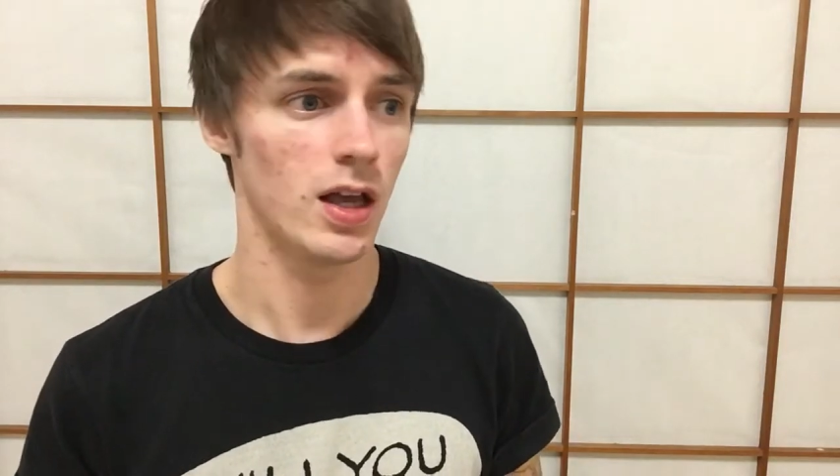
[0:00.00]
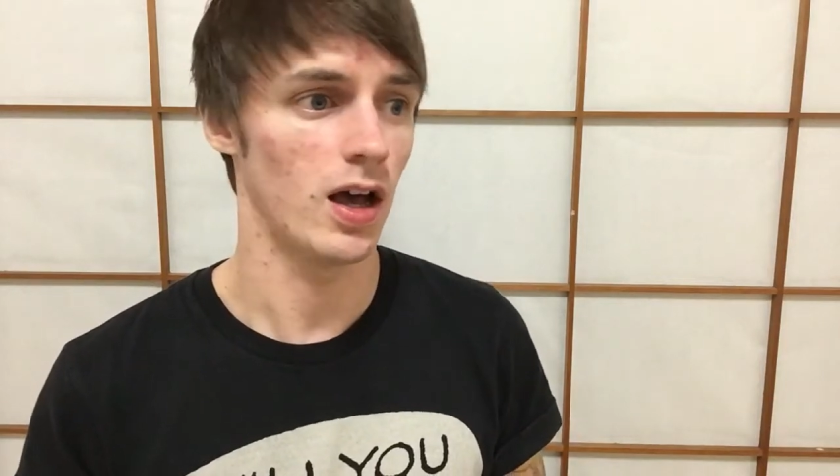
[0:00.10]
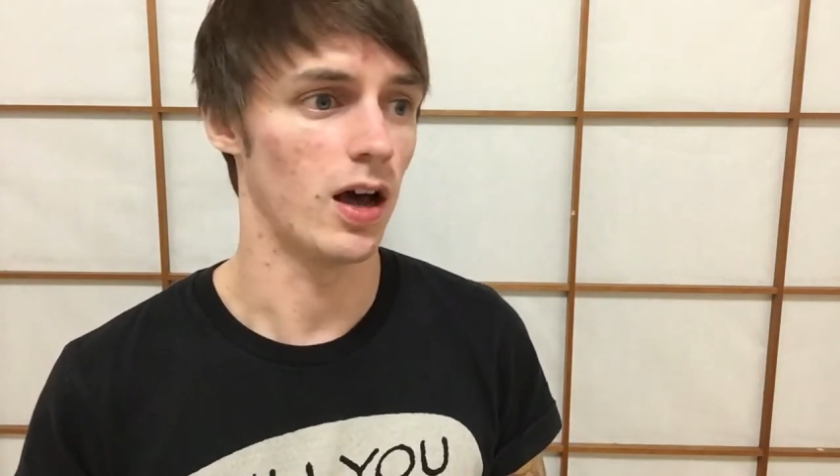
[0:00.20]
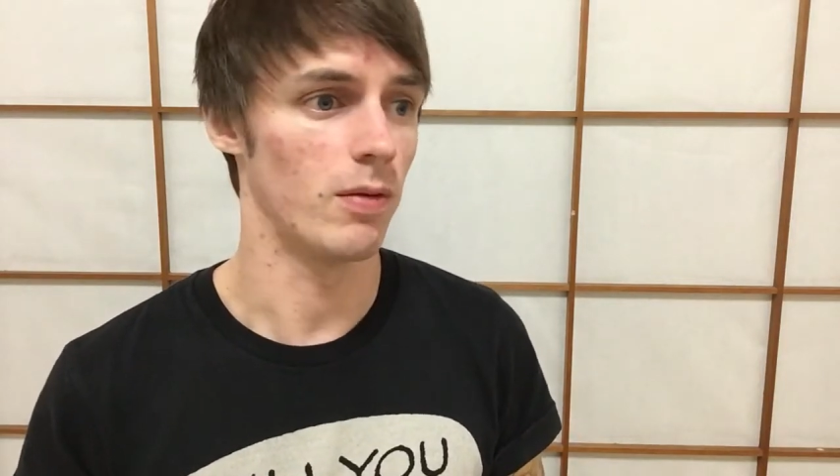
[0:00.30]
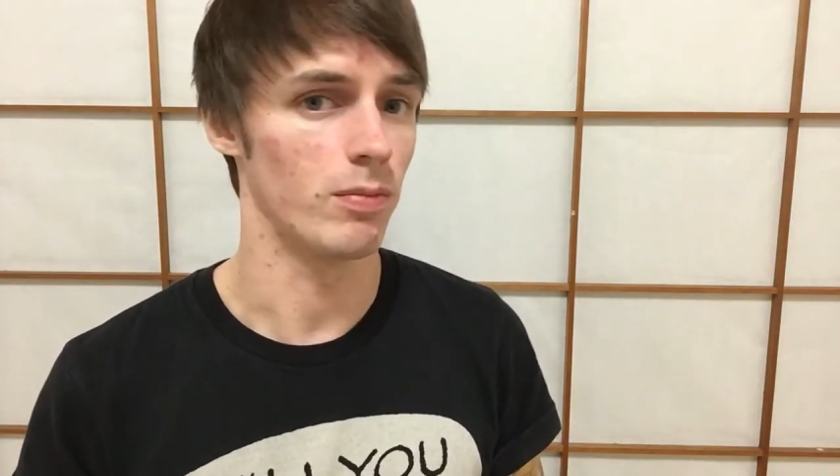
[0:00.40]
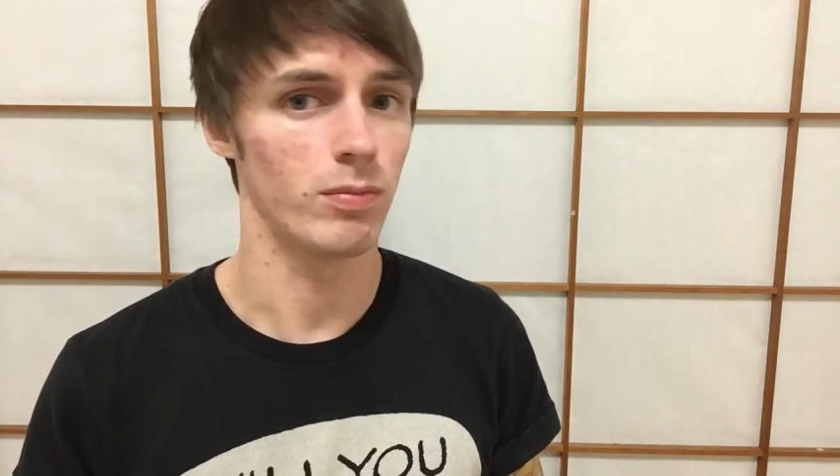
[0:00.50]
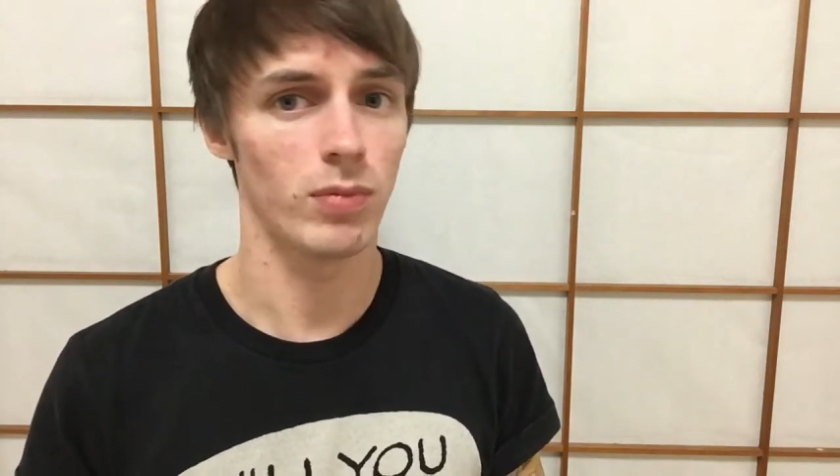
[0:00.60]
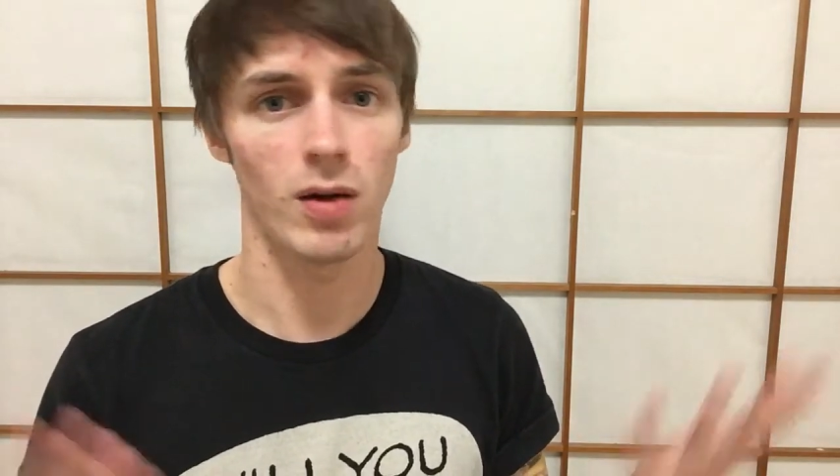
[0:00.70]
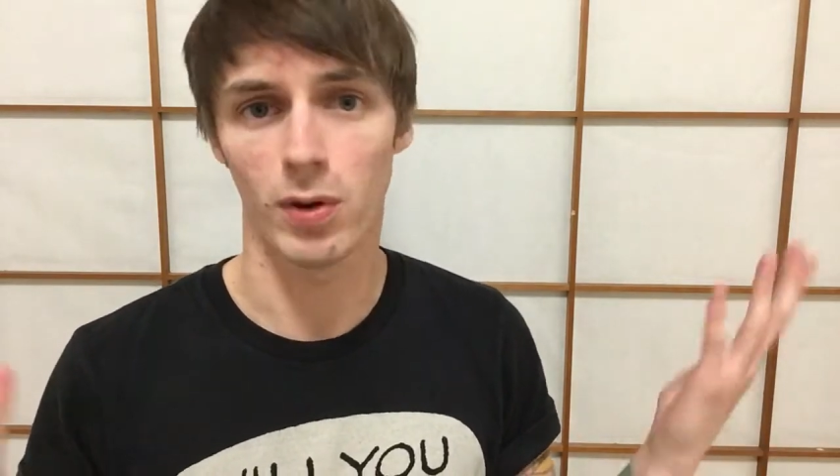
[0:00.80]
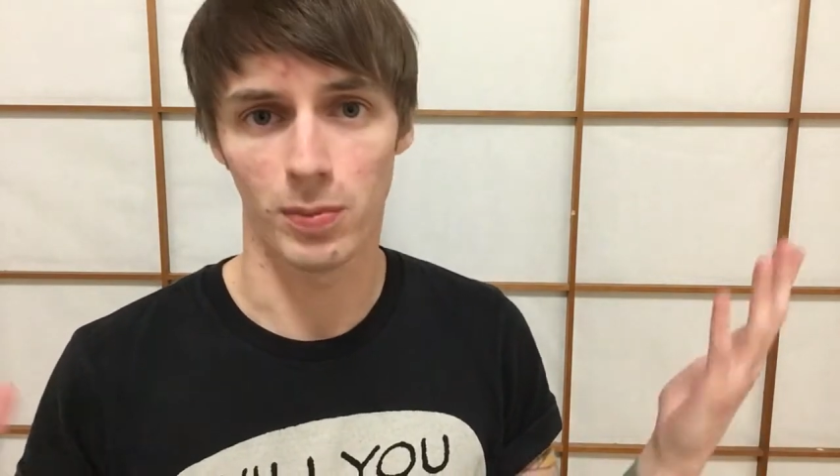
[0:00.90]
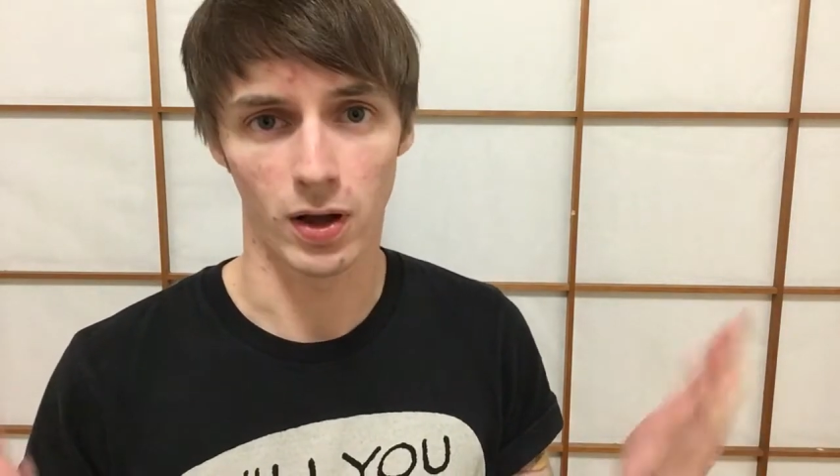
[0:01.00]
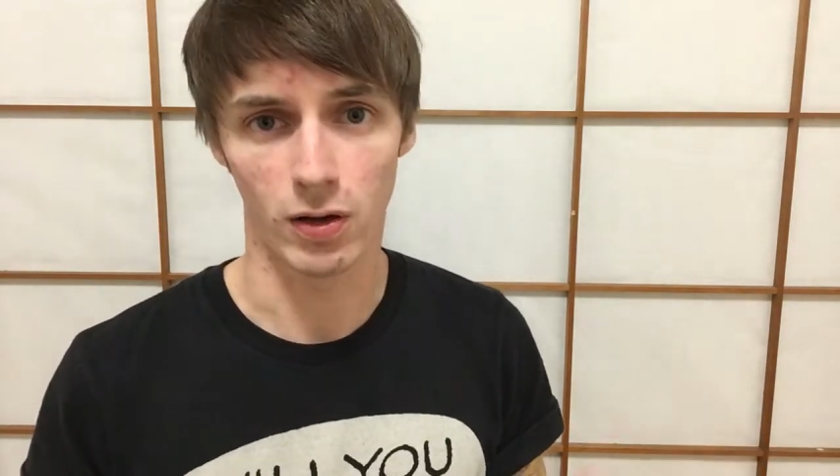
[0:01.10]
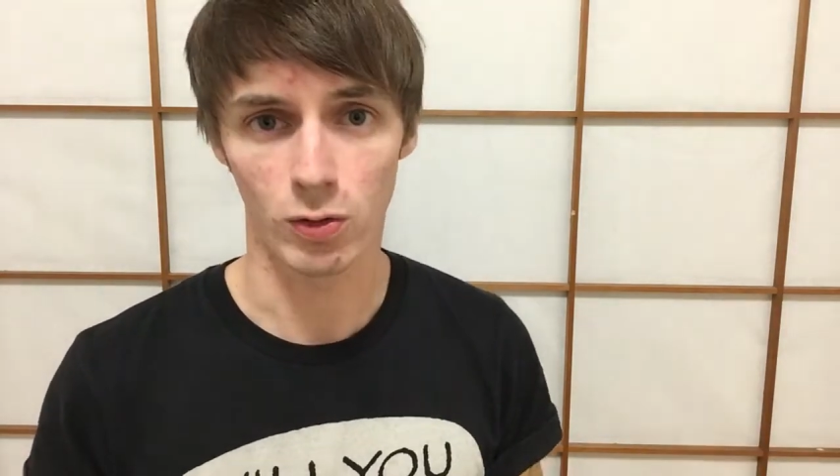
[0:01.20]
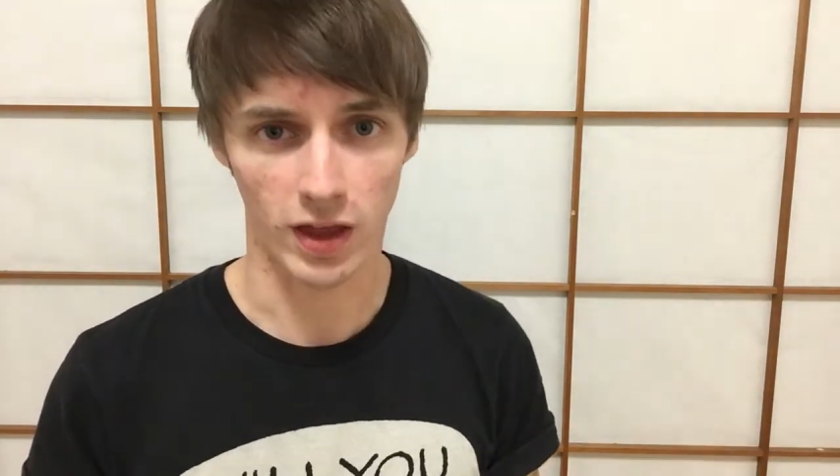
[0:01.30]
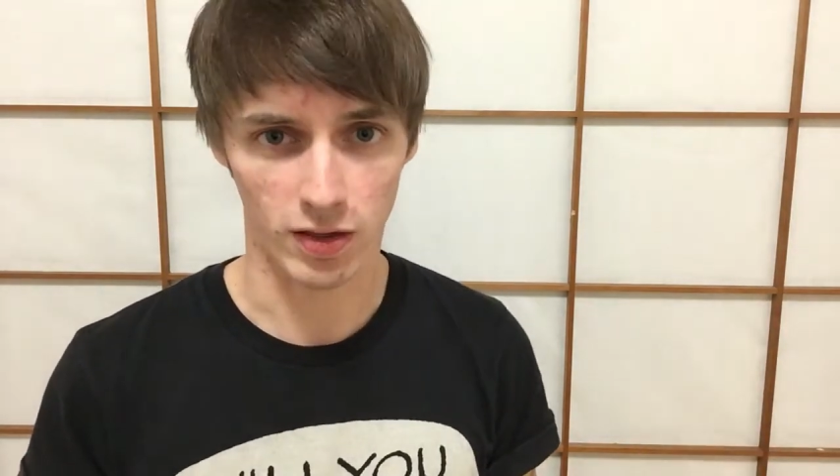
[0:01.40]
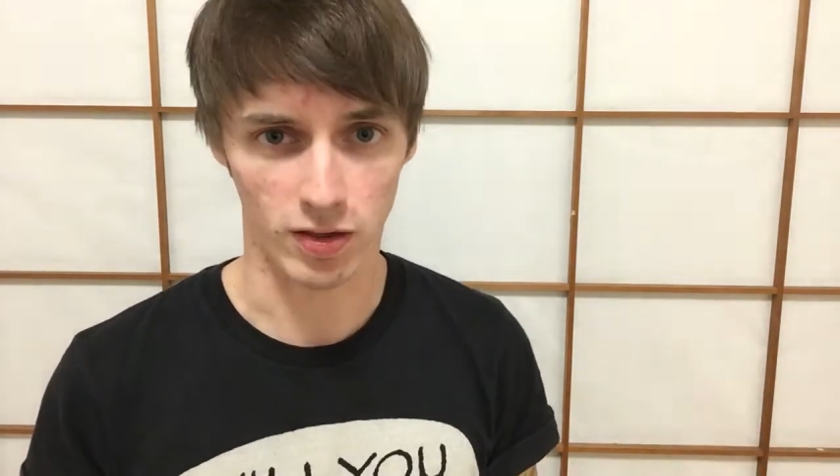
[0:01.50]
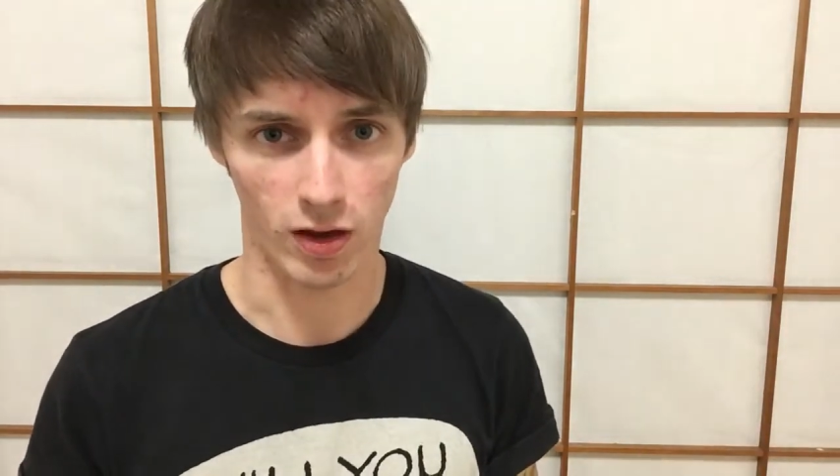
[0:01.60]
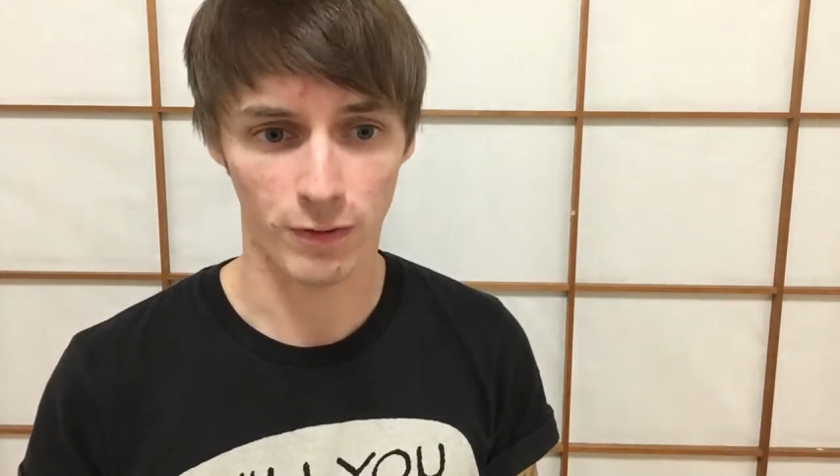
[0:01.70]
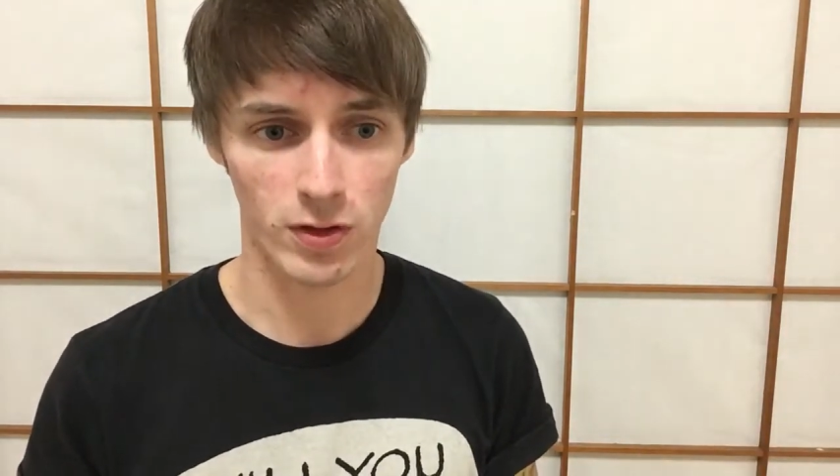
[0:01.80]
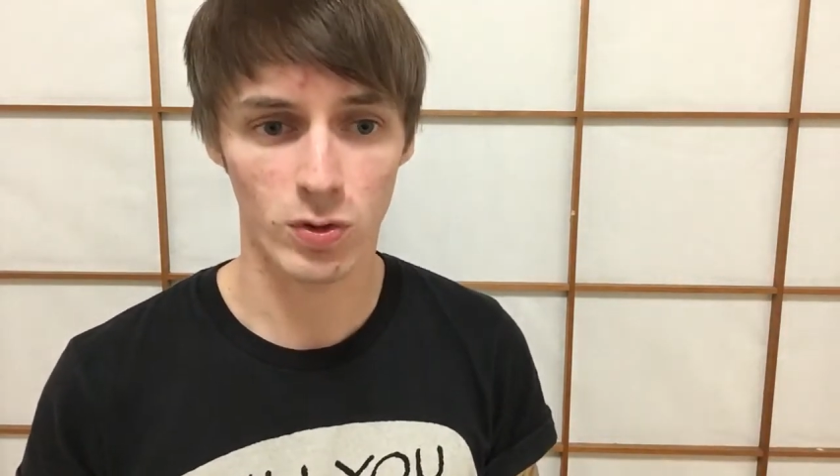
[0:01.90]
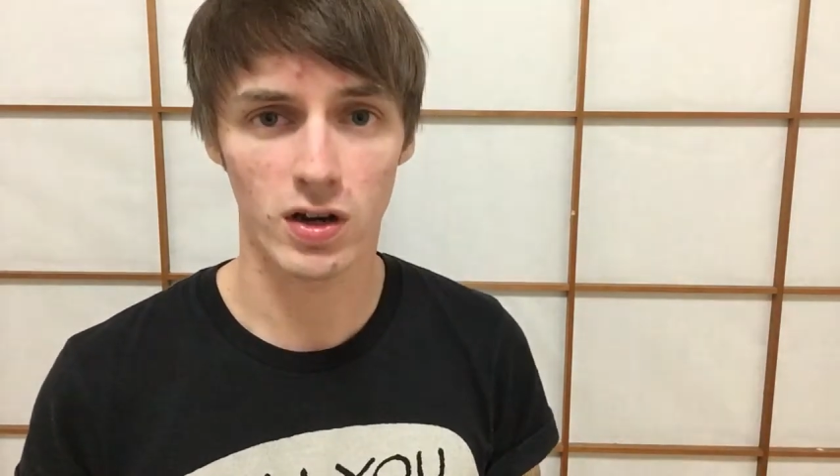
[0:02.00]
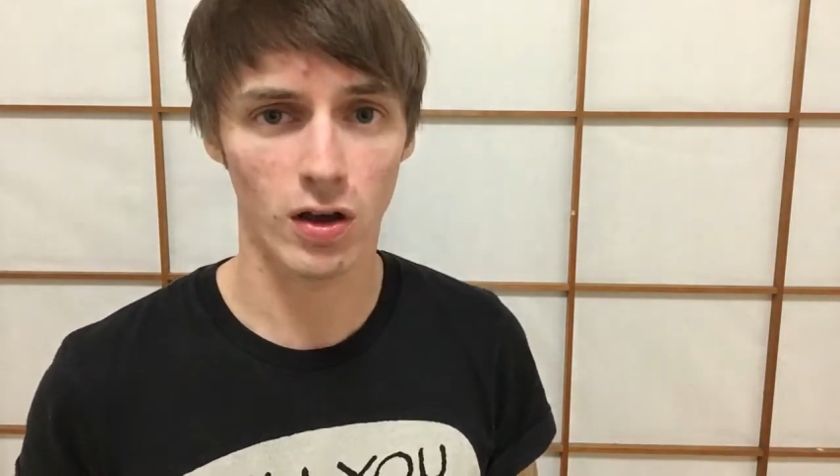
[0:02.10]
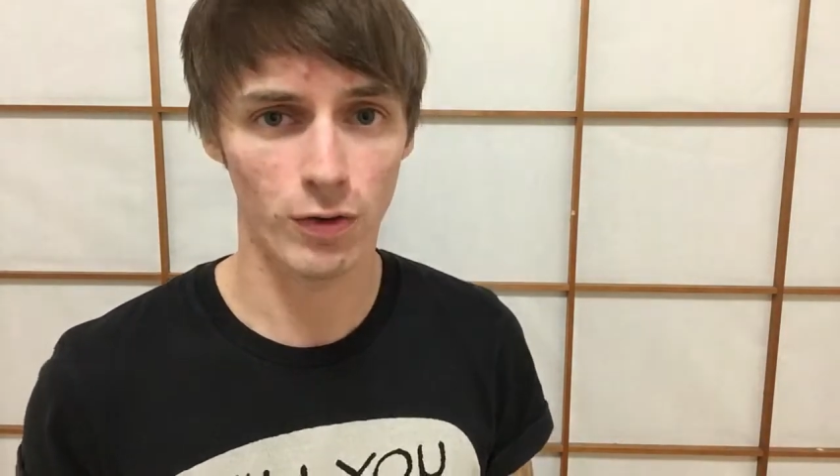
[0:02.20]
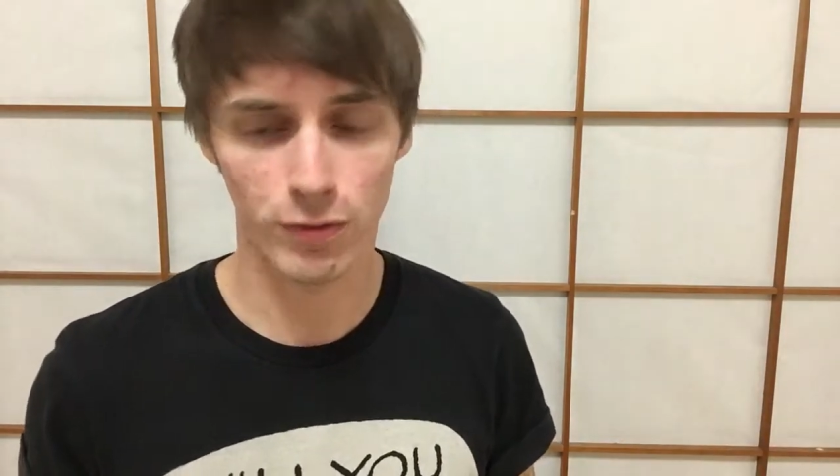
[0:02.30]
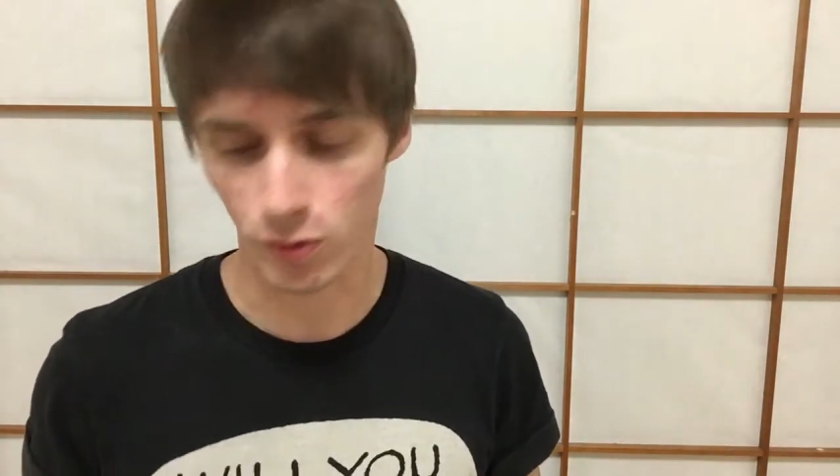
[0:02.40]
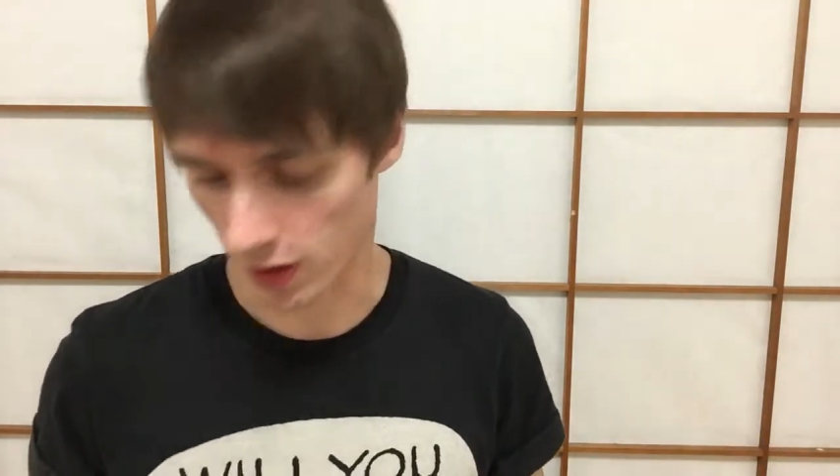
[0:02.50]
Blah blah blah, all that stuff. So we're going to go through